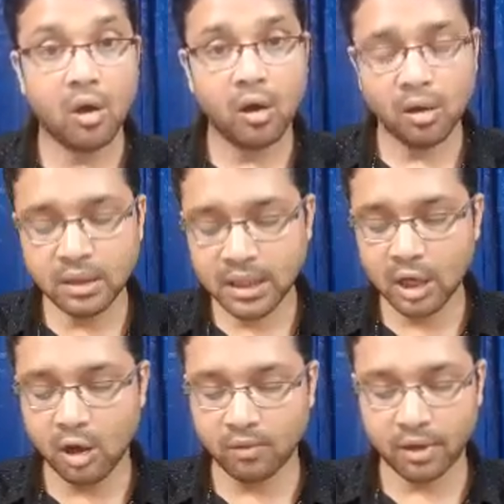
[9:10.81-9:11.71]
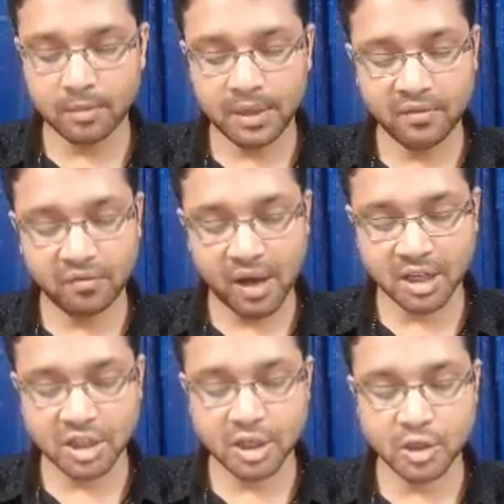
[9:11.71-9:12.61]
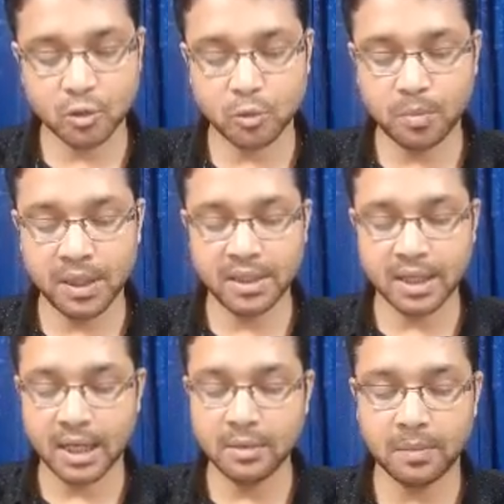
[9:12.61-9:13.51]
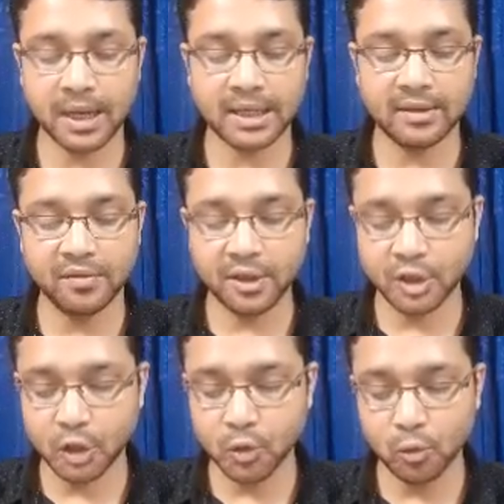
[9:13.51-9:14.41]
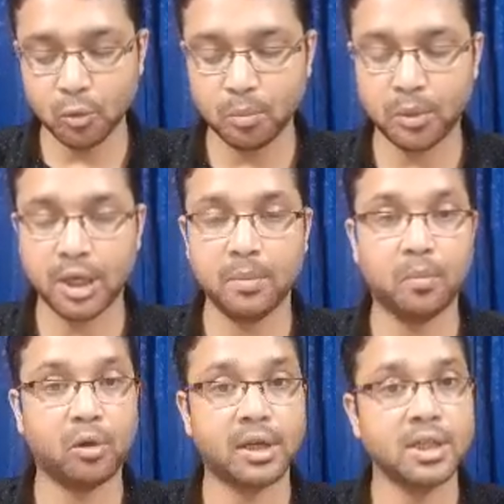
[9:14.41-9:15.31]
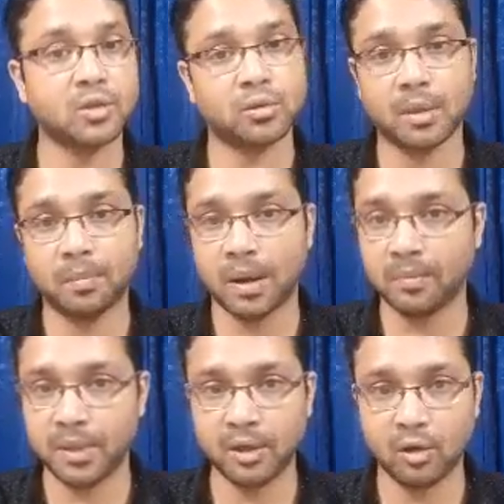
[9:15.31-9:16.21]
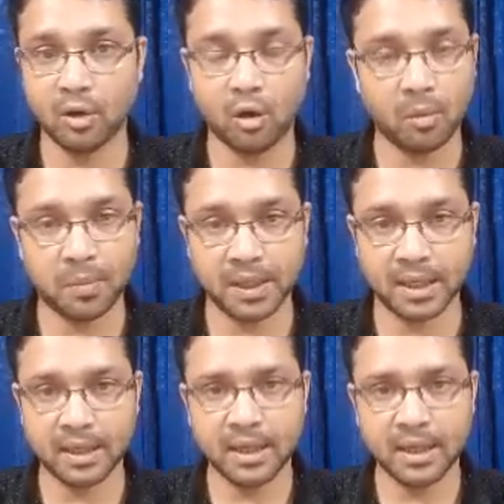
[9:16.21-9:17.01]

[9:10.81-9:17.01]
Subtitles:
all the government functions should be done by giving due importance to the public opinion.